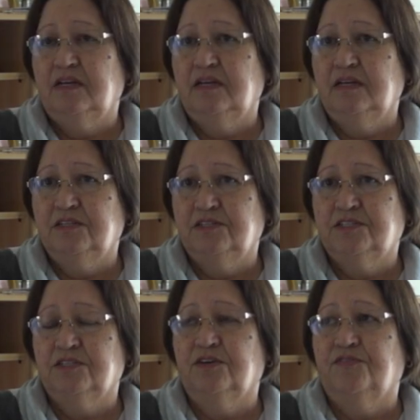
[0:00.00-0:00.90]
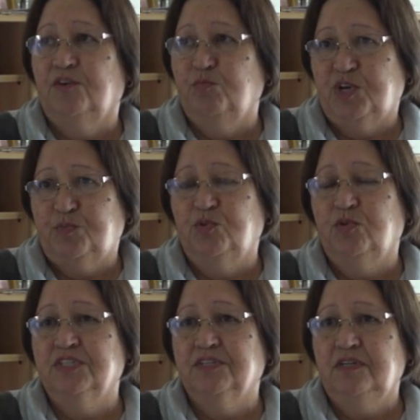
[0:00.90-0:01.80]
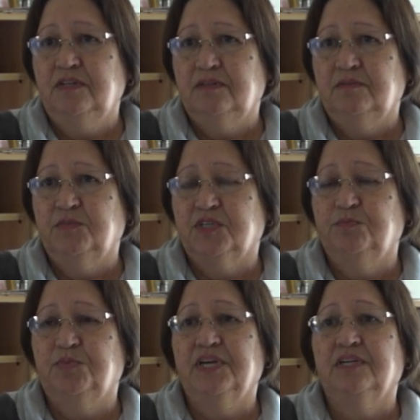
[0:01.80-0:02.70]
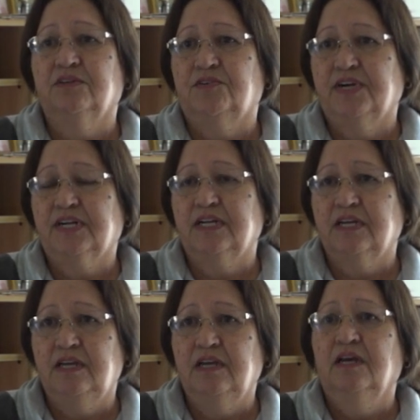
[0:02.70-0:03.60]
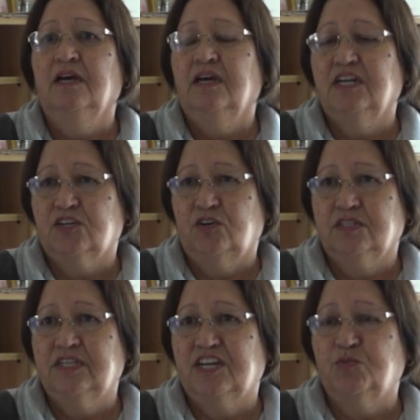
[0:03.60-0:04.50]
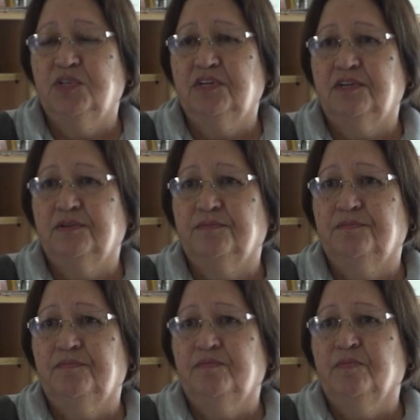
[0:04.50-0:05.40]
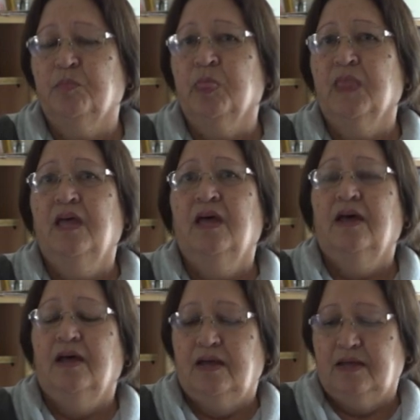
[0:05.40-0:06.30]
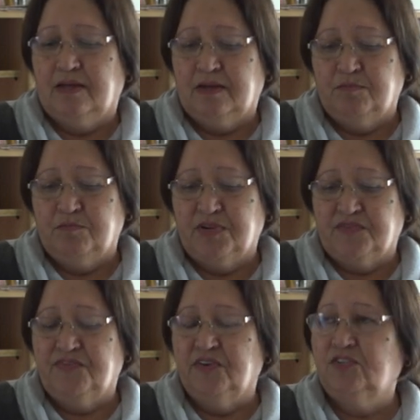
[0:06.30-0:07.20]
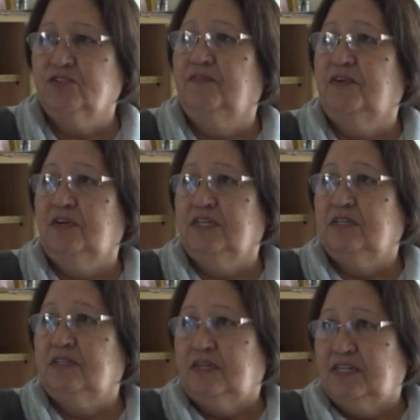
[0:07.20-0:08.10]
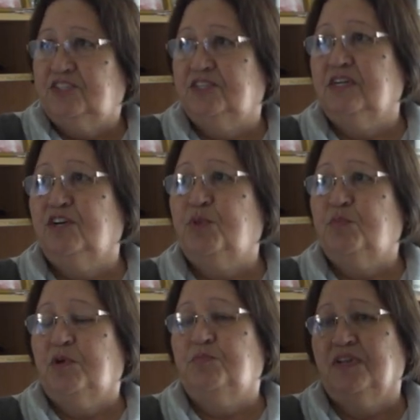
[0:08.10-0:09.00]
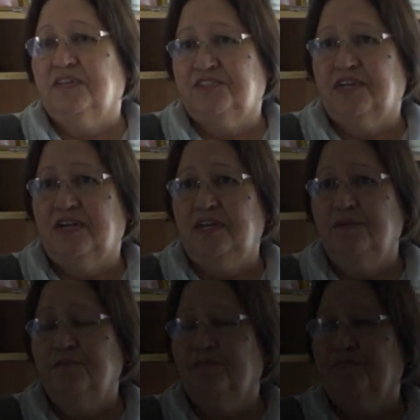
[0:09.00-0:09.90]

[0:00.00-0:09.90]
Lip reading: is from that poison, being directly in contact with it. But first off, I'll let you know about my brother, Sonny.